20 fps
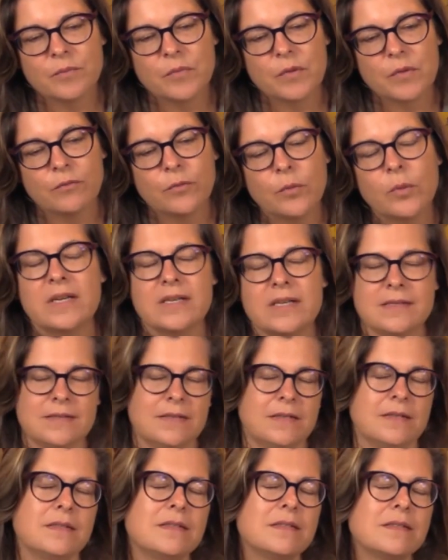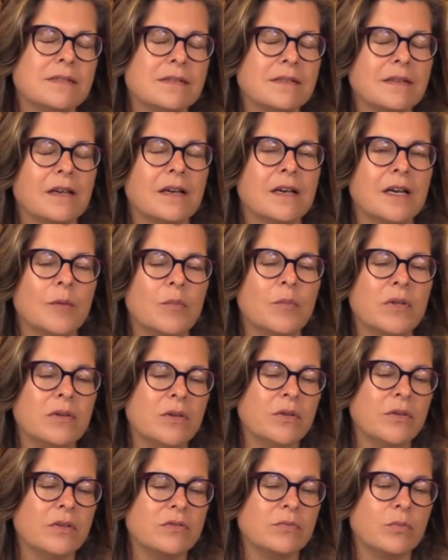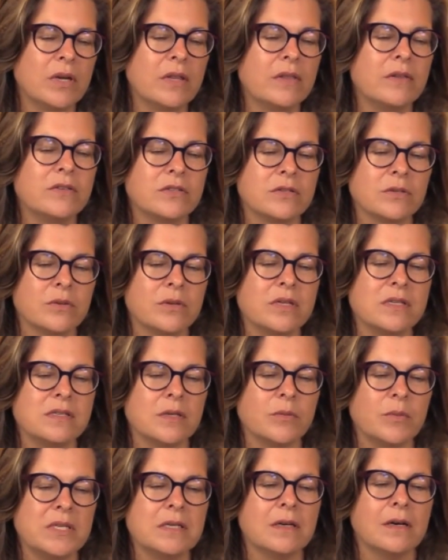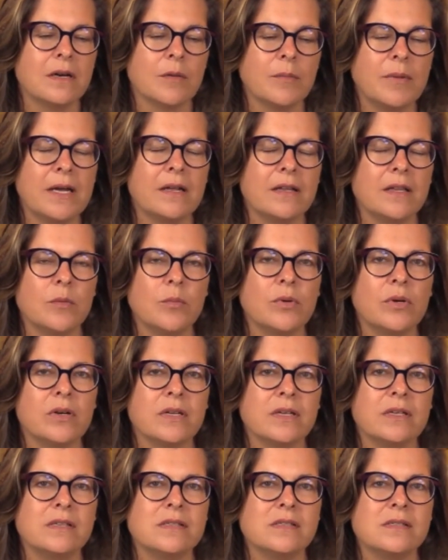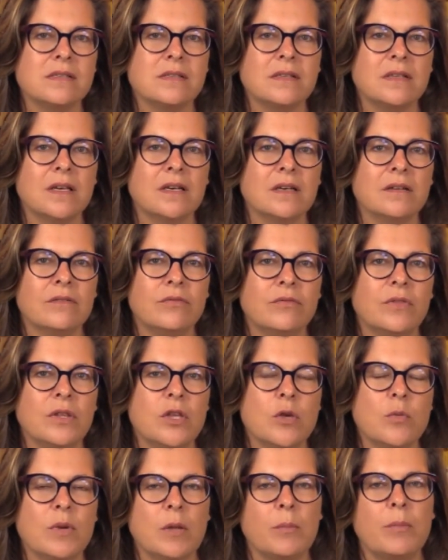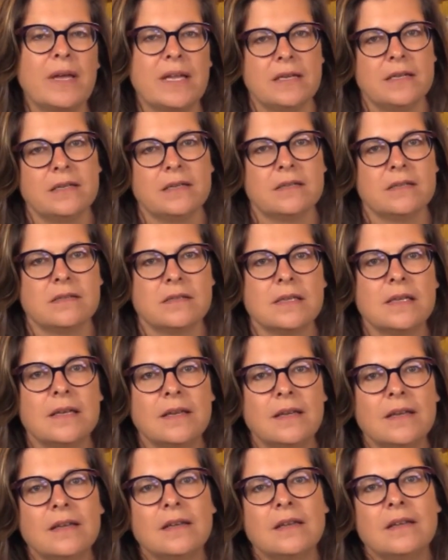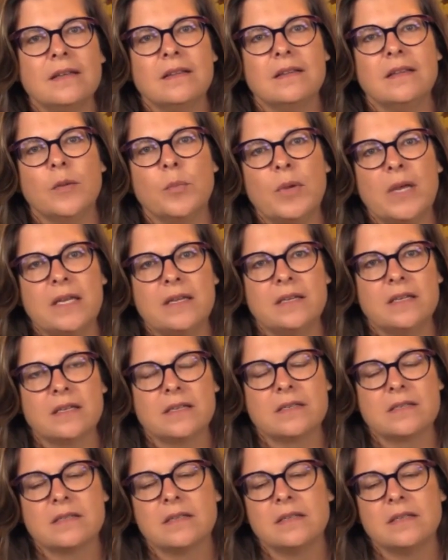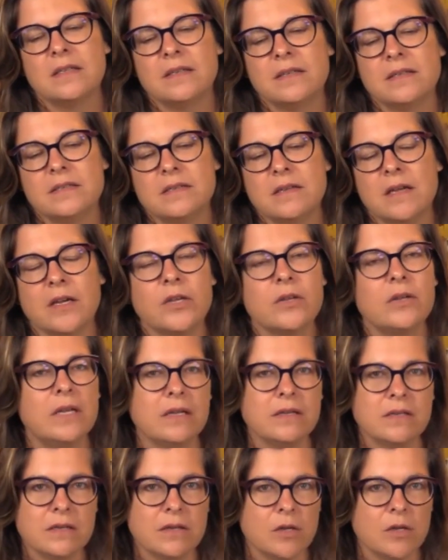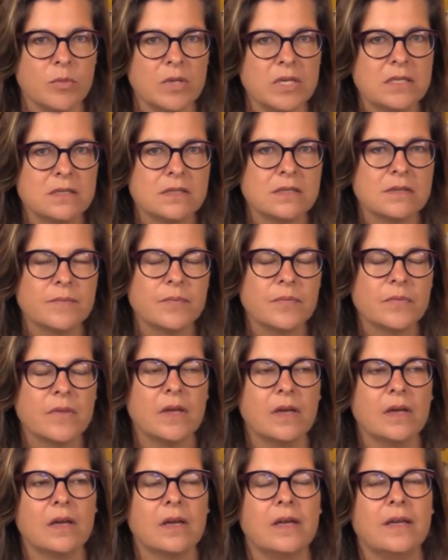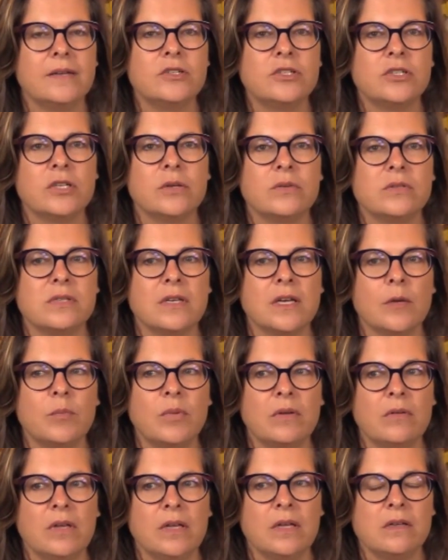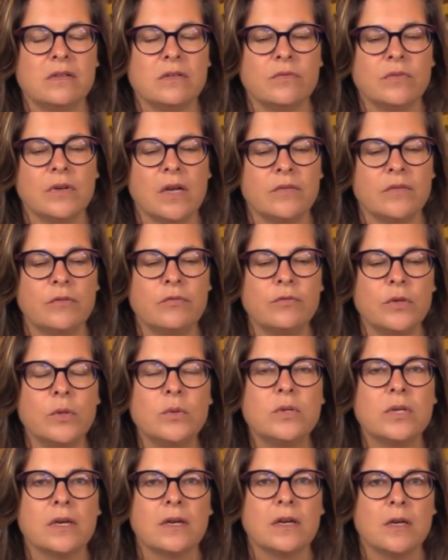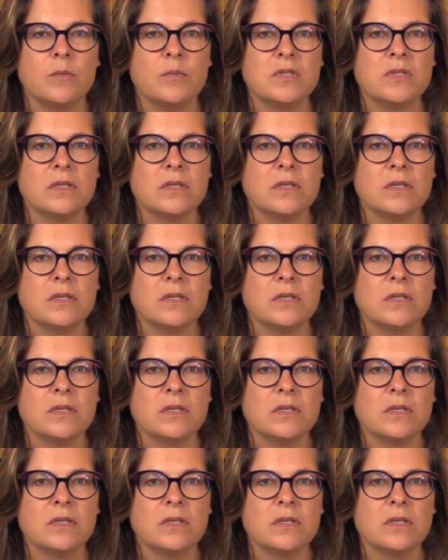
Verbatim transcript: for instance, this one of the stories that we talk about in the book is of the human appendix. The appendix is not unique to humans. It shows up, it has evolved a few times